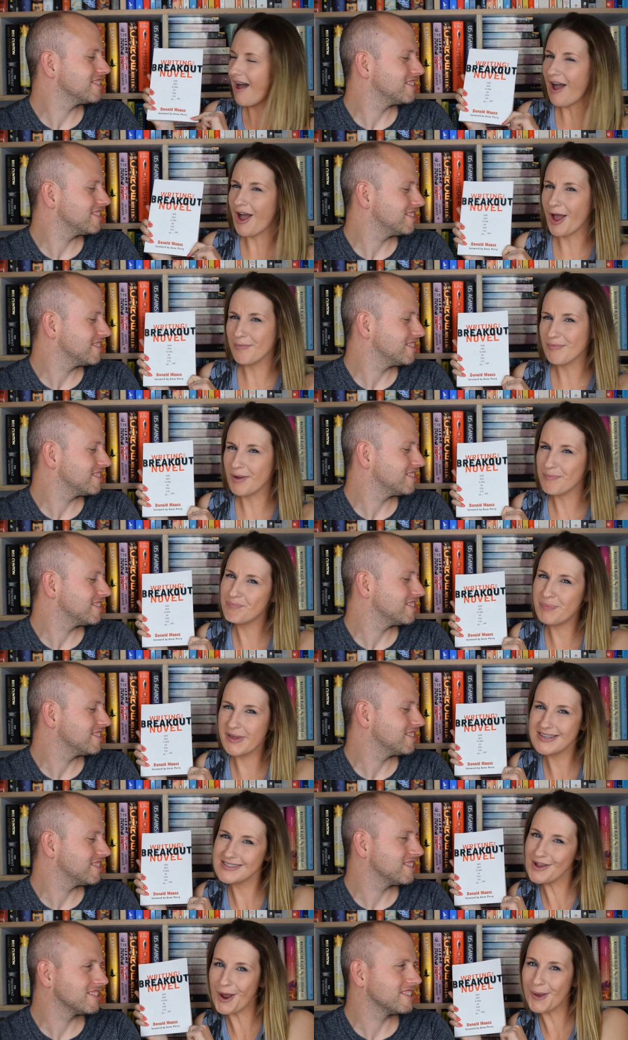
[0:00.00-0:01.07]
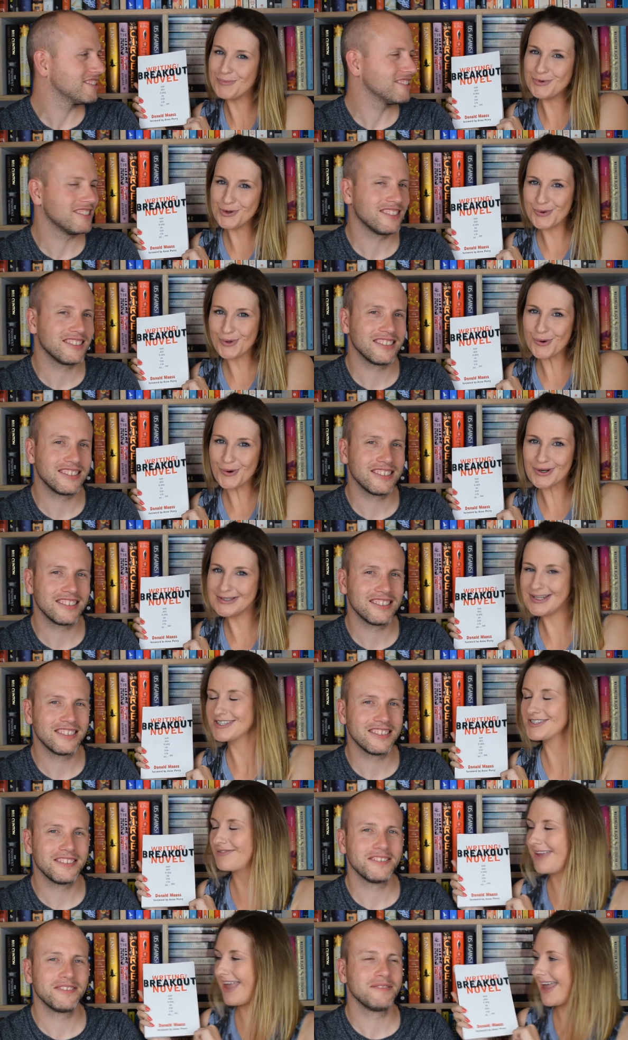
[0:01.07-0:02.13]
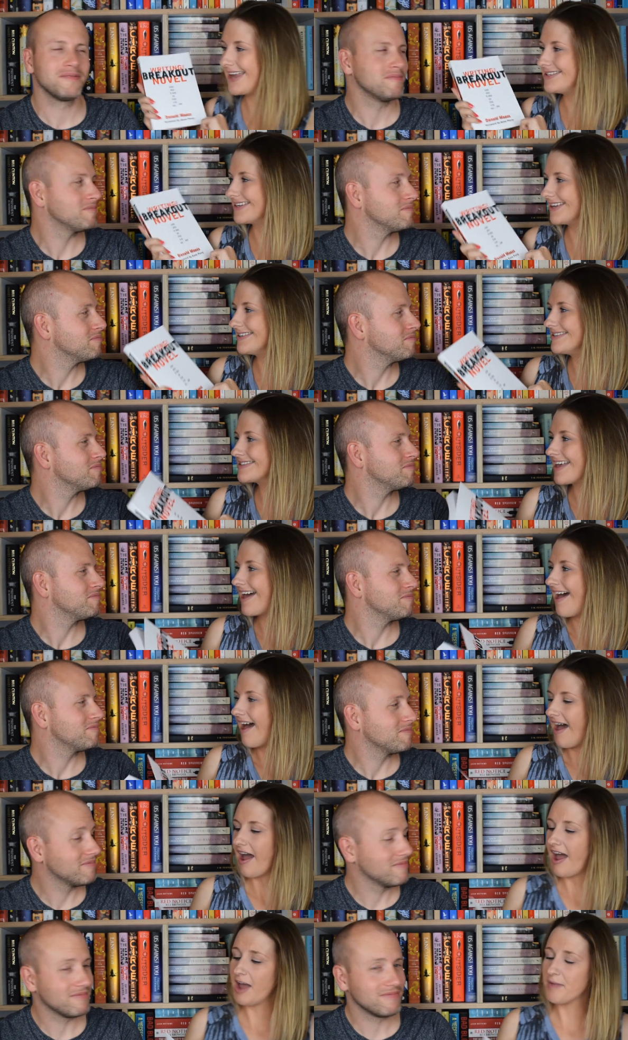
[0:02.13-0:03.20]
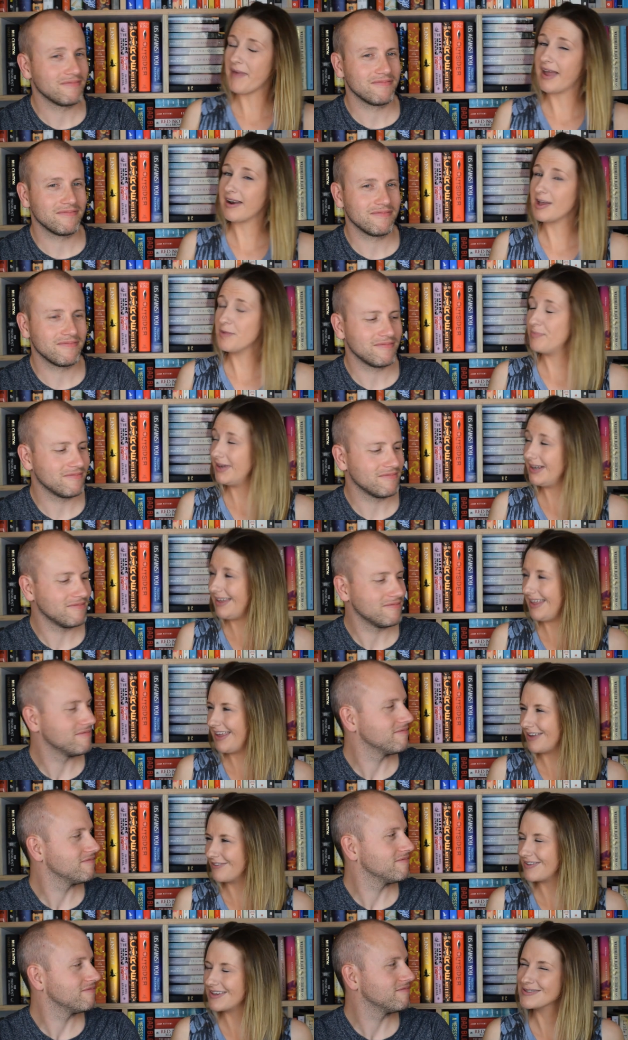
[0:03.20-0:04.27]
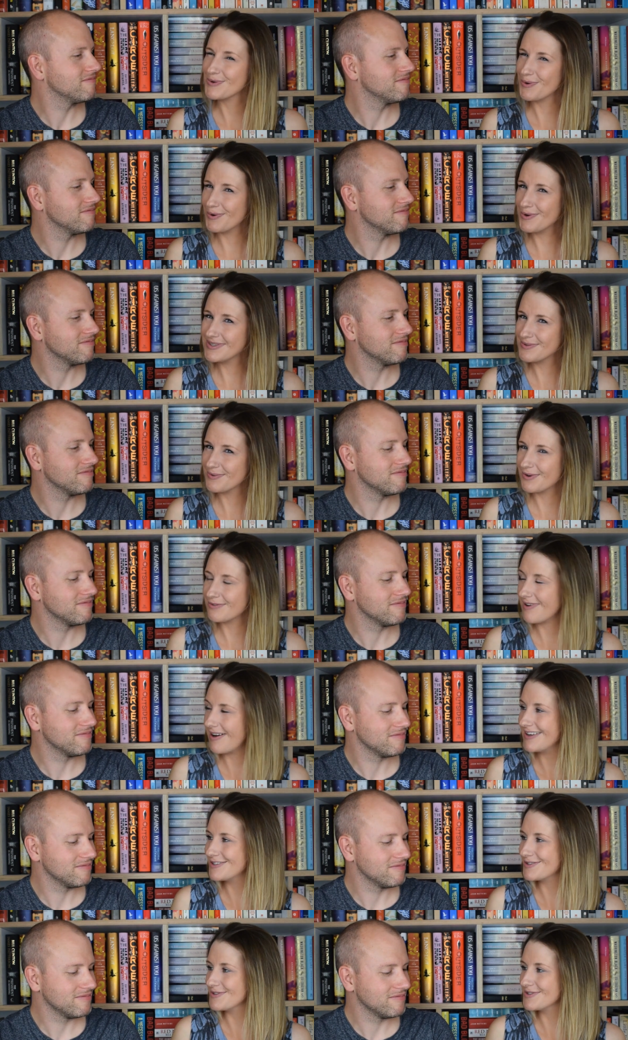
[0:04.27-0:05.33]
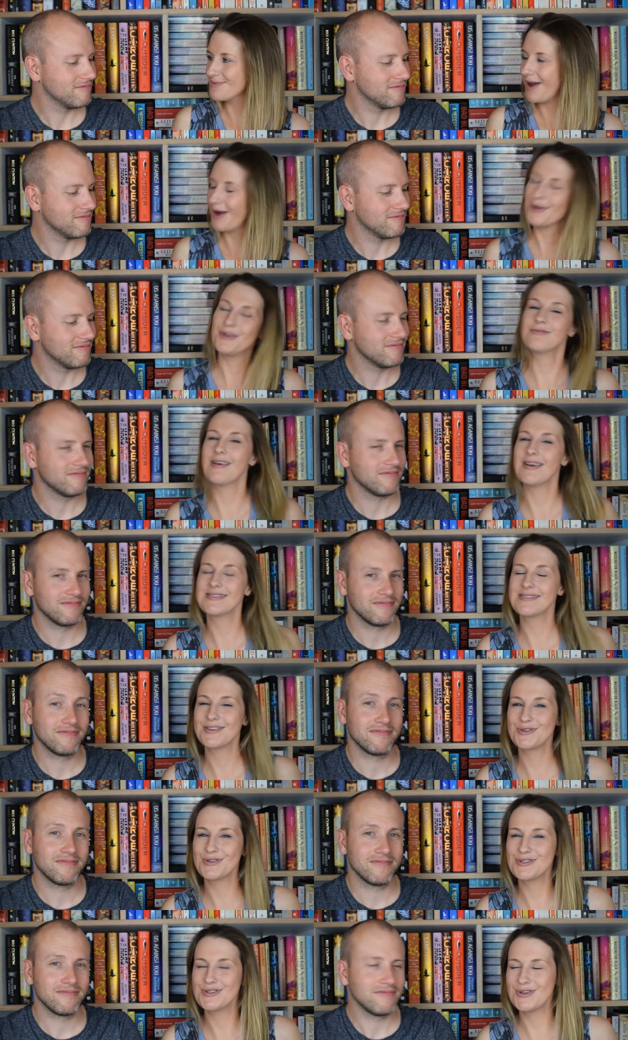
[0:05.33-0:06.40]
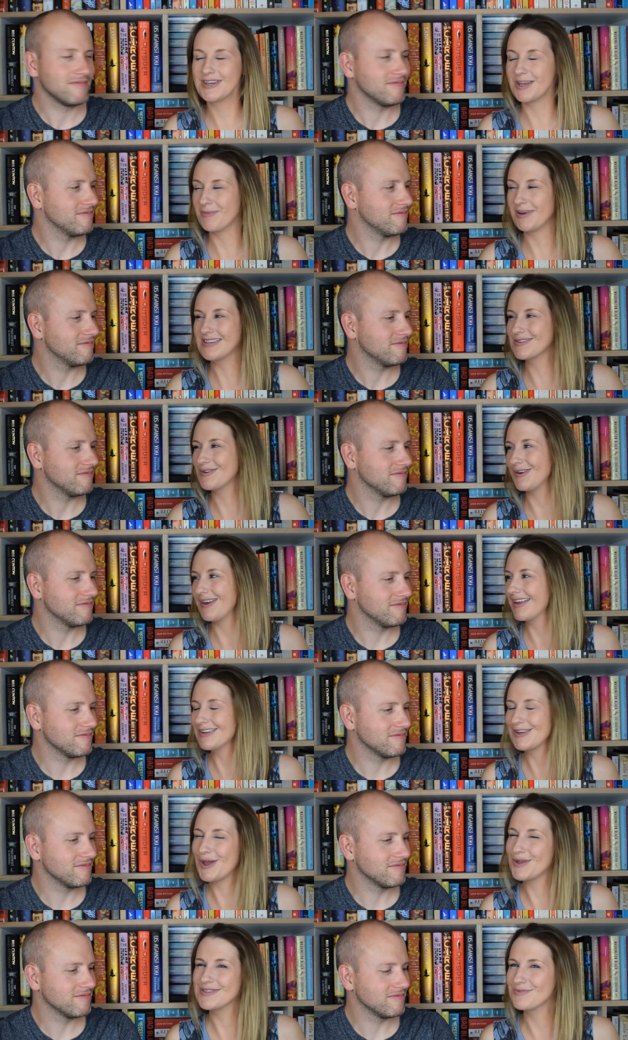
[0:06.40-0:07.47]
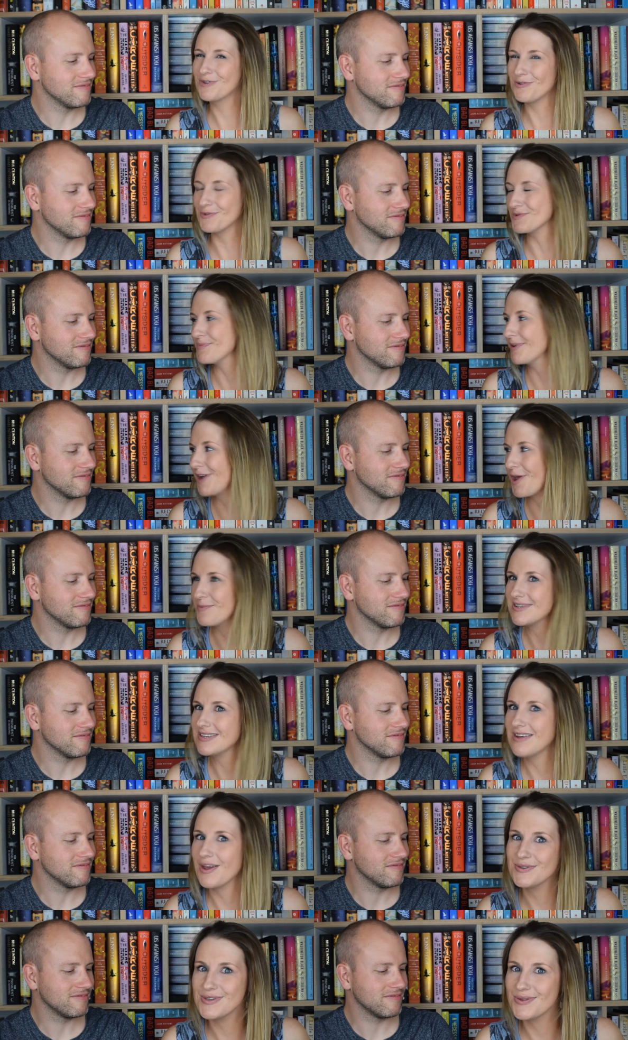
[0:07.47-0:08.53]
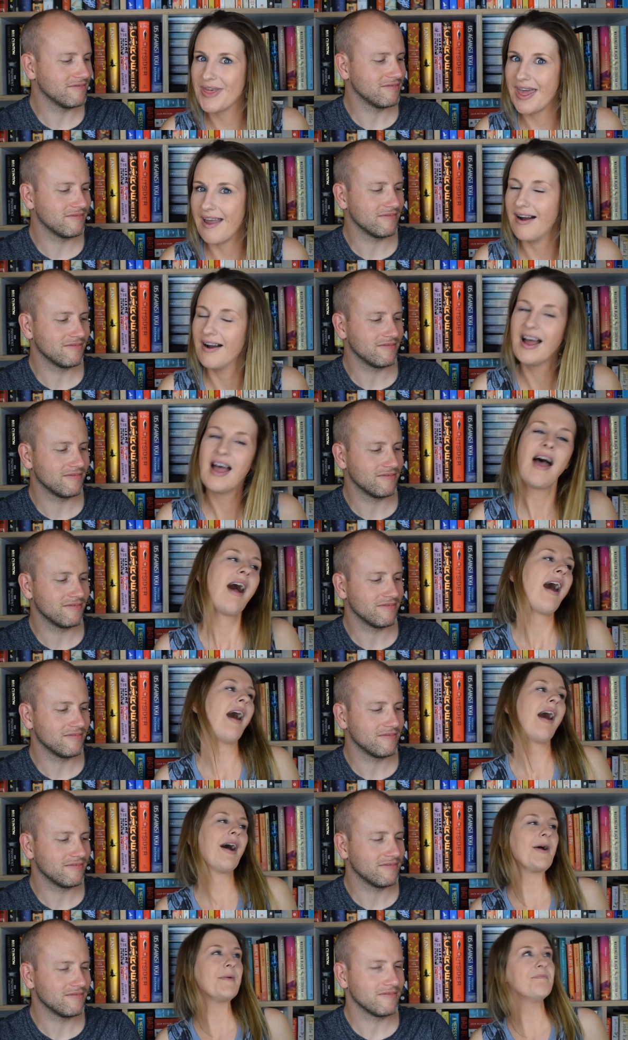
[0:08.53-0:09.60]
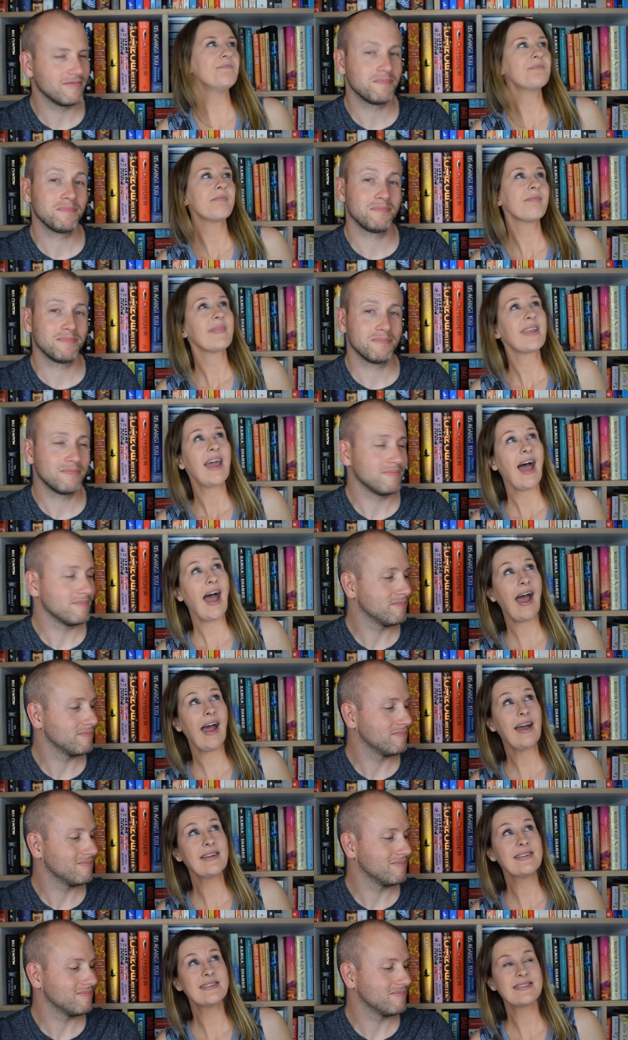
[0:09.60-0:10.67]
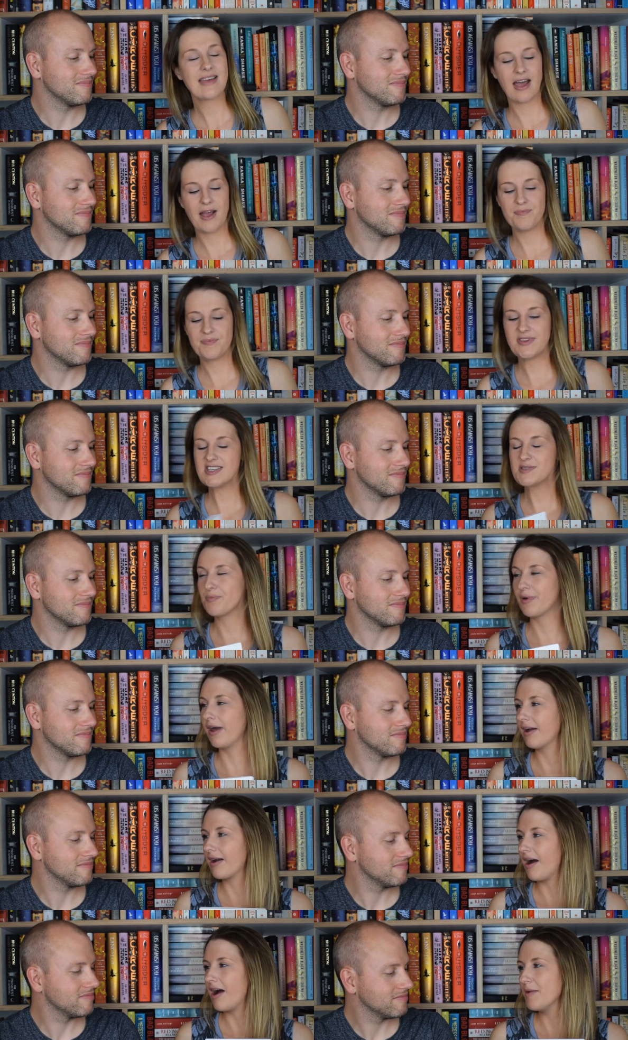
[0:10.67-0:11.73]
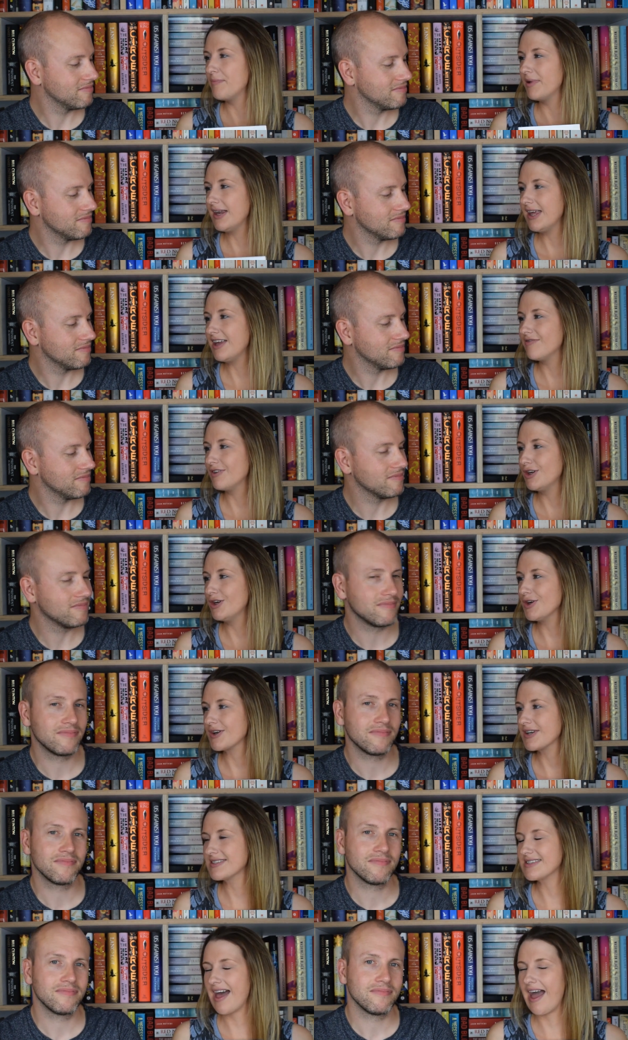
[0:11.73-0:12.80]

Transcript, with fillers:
Speaker 1: um, big time New York literary agent, um, and I believe he's also a writer as well. He writes under a pseudonym, and he's got like loads of novels, but nobody knows who they are. Um, and um, this book, I believe, looks